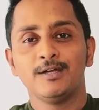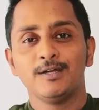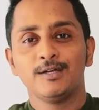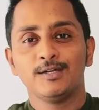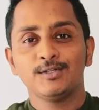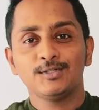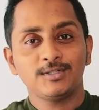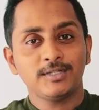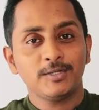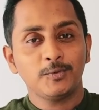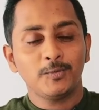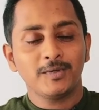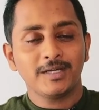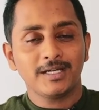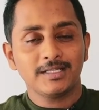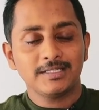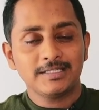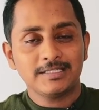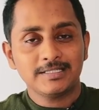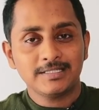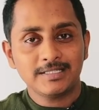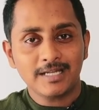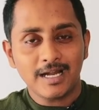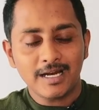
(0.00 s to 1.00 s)
so that we
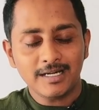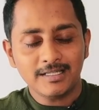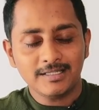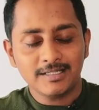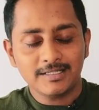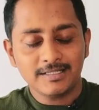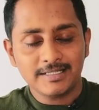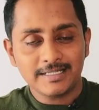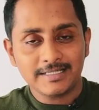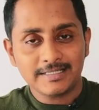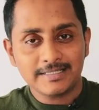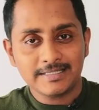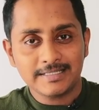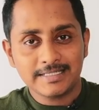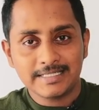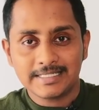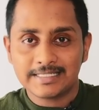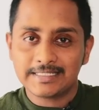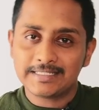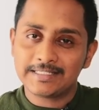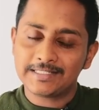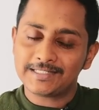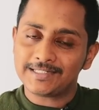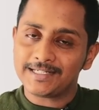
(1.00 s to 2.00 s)
can start the test
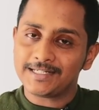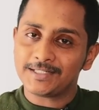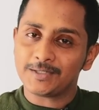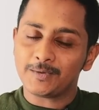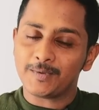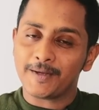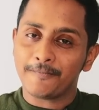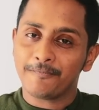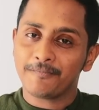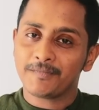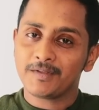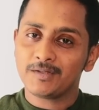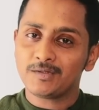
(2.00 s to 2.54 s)
straight away.